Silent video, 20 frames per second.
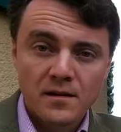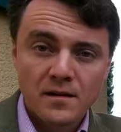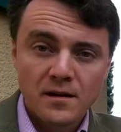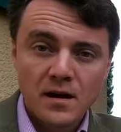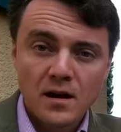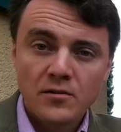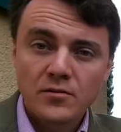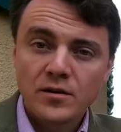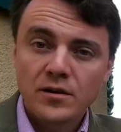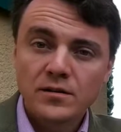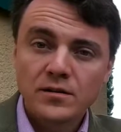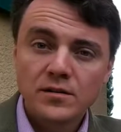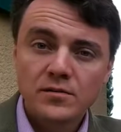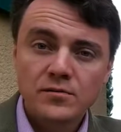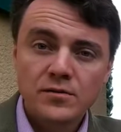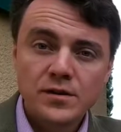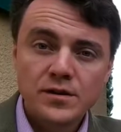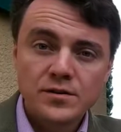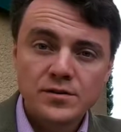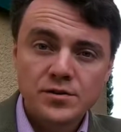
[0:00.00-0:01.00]
How can
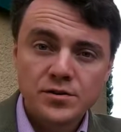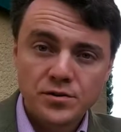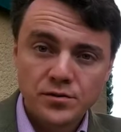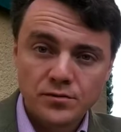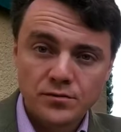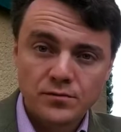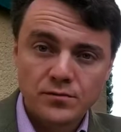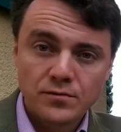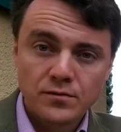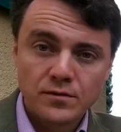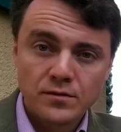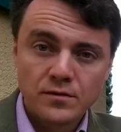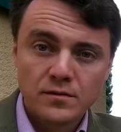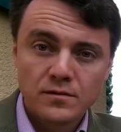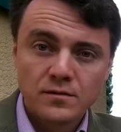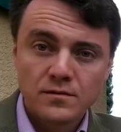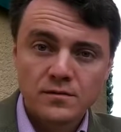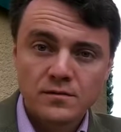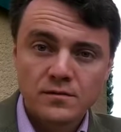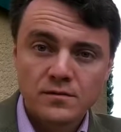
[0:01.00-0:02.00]
you ensure
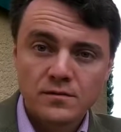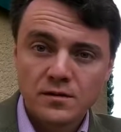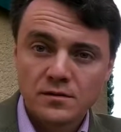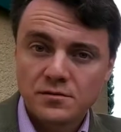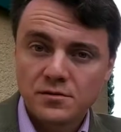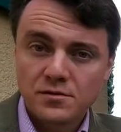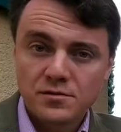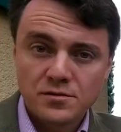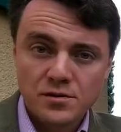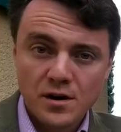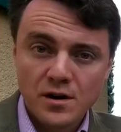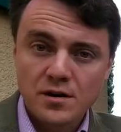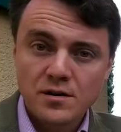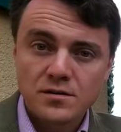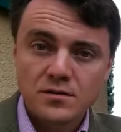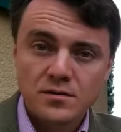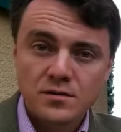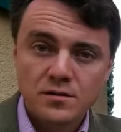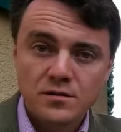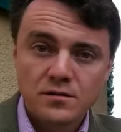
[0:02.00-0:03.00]
such a
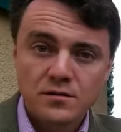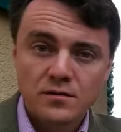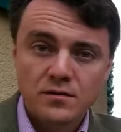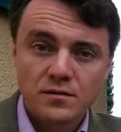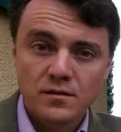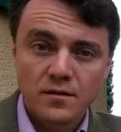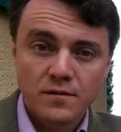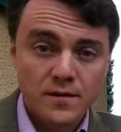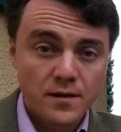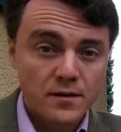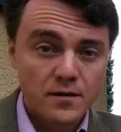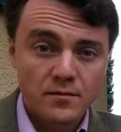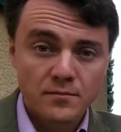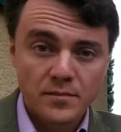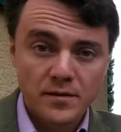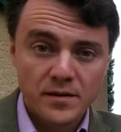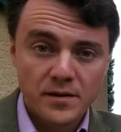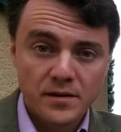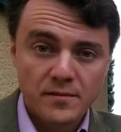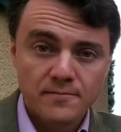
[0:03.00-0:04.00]
change of the
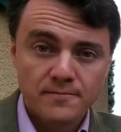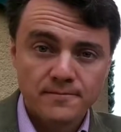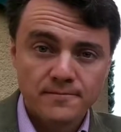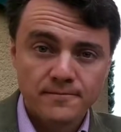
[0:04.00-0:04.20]
company?